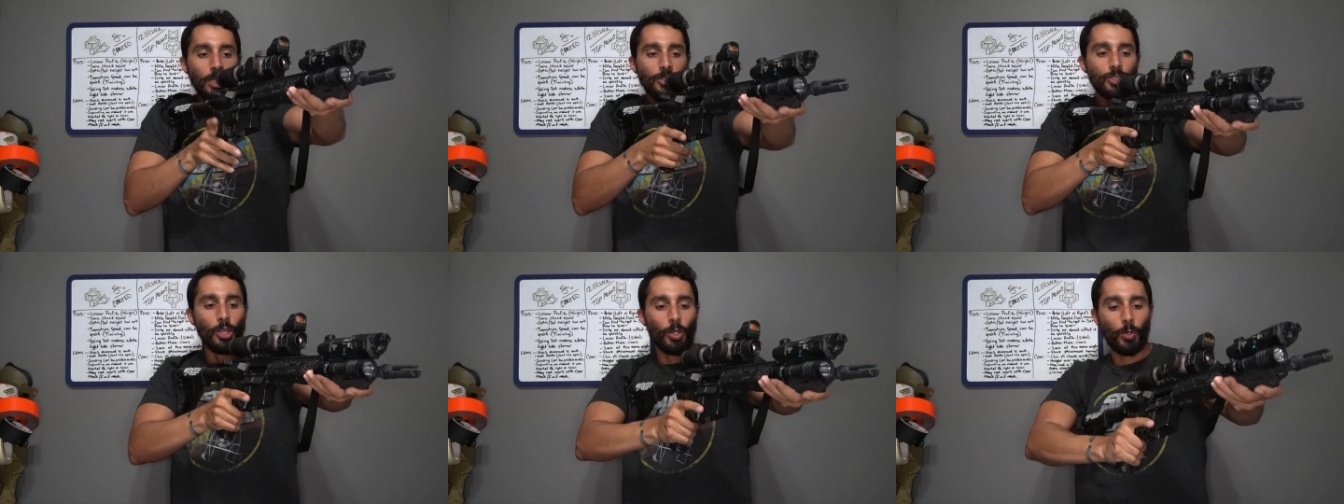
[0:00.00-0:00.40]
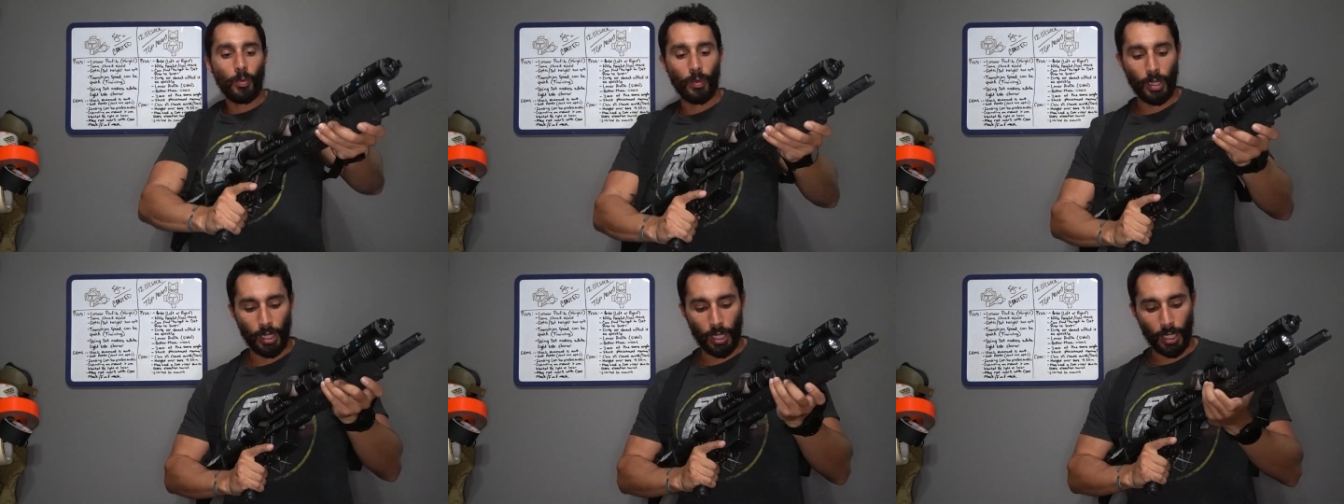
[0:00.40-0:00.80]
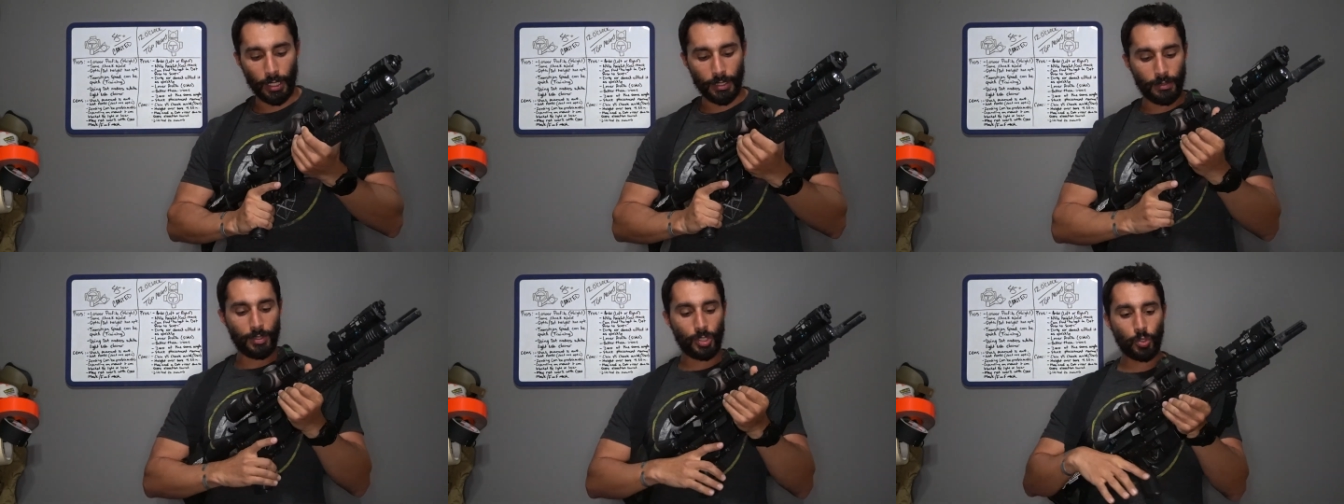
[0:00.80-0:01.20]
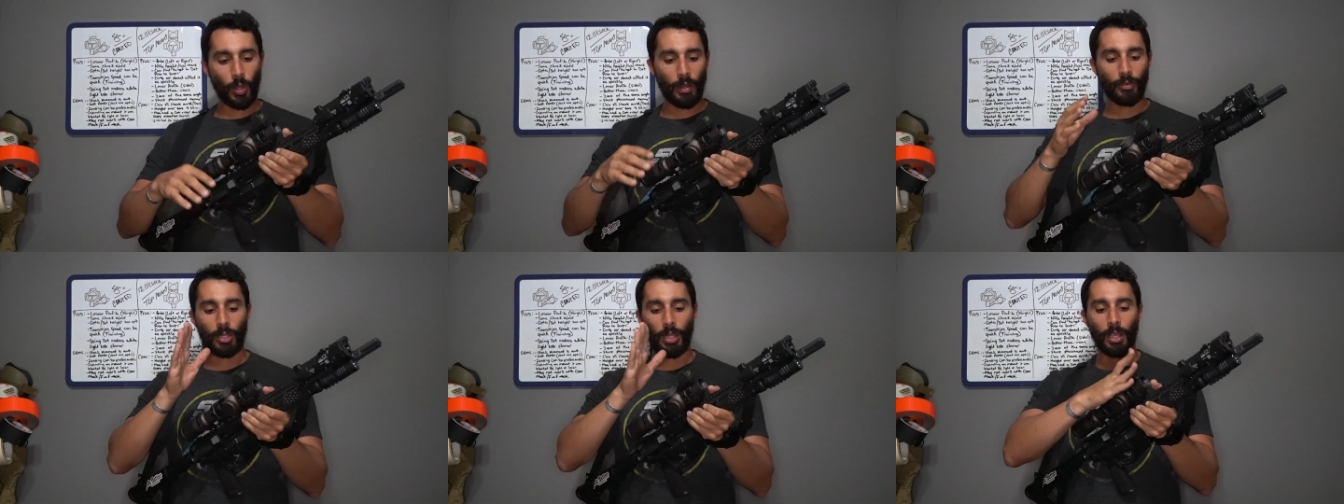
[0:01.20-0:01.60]
So
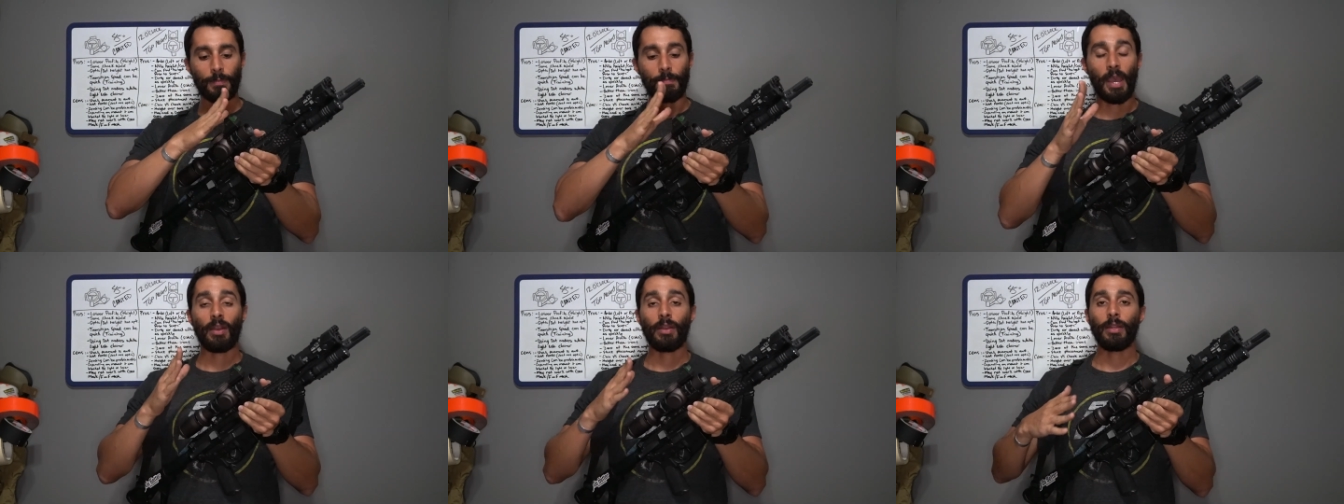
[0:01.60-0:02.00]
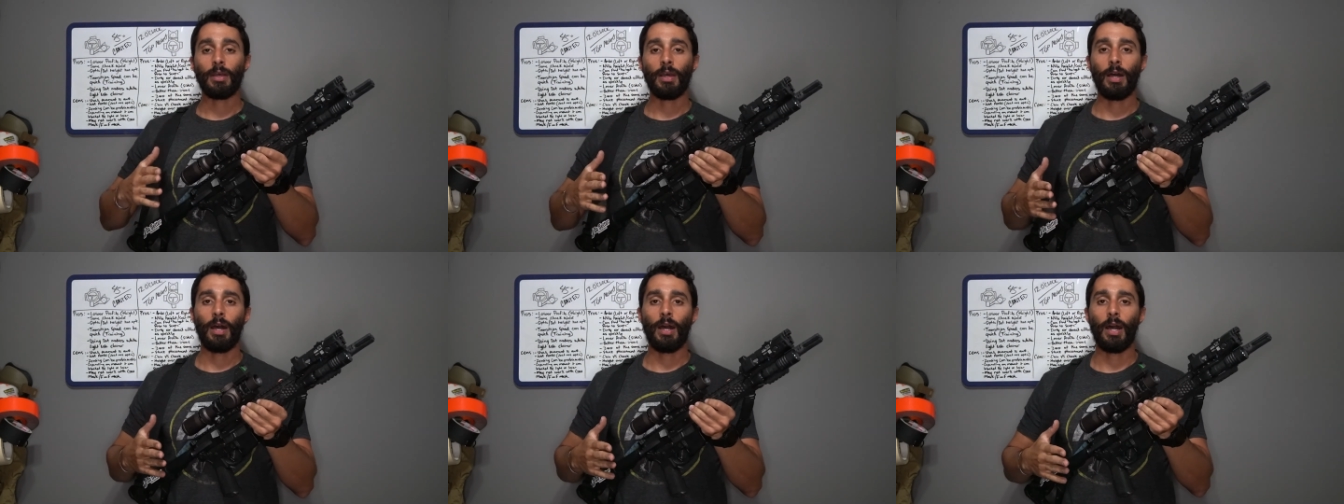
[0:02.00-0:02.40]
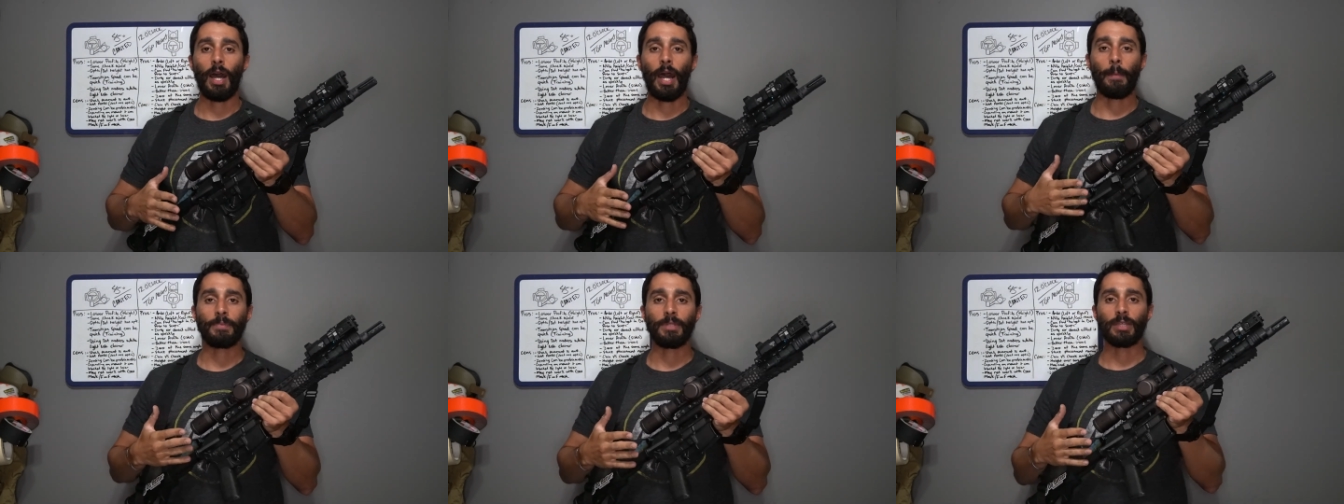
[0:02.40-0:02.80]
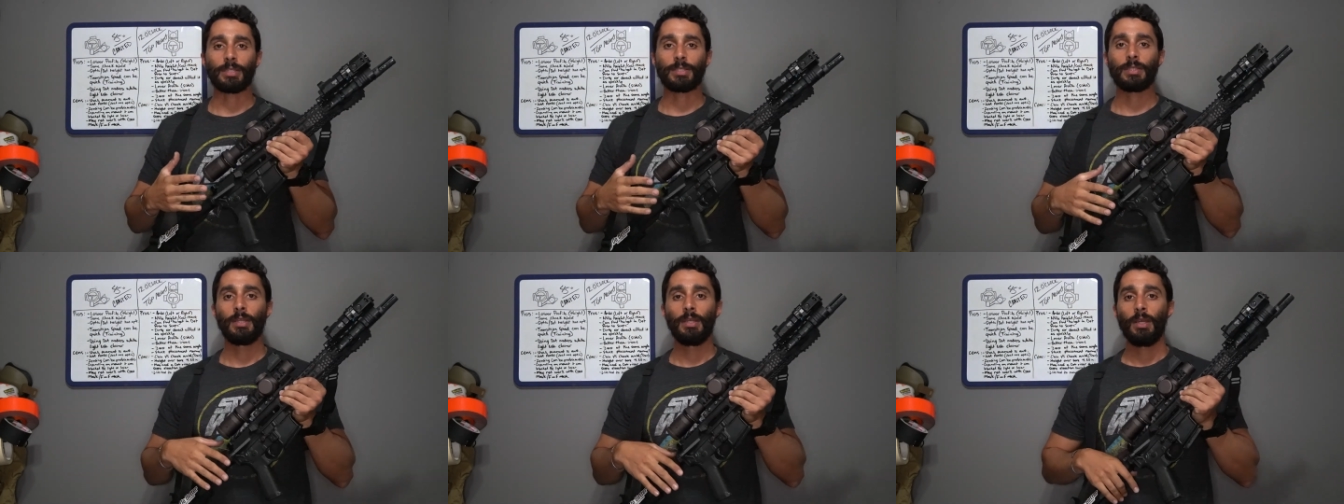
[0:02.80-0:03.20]
12 o'clock mounted
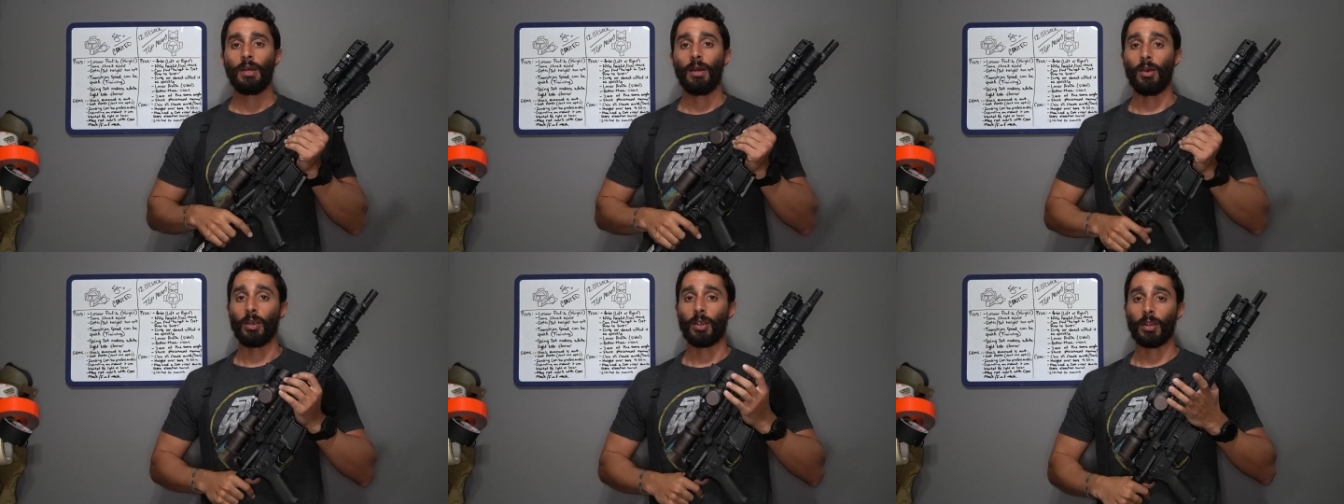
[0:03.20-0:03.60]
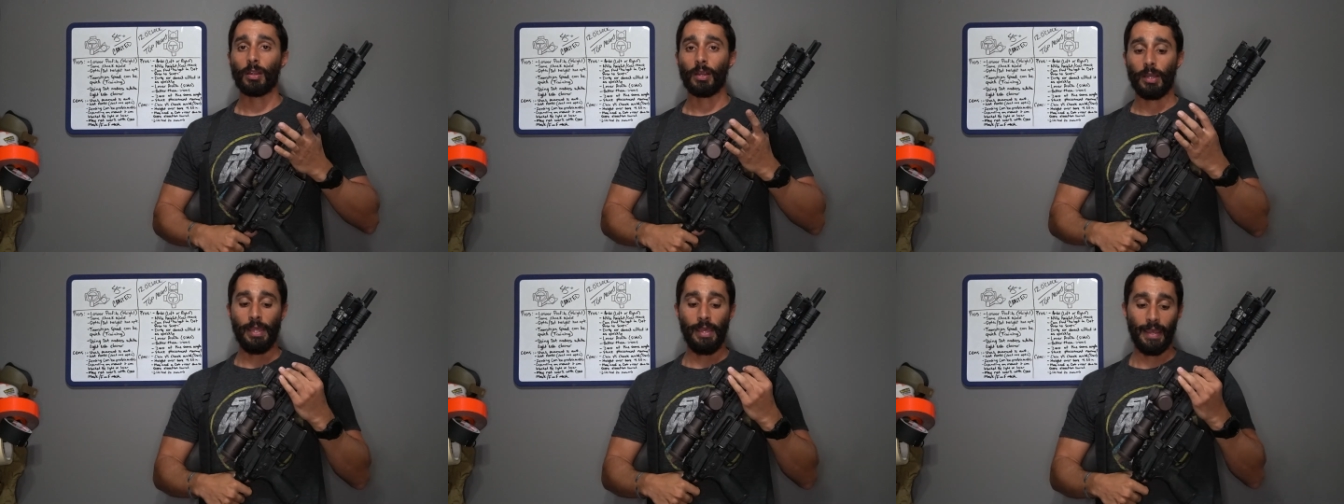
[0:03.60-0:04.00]
optics are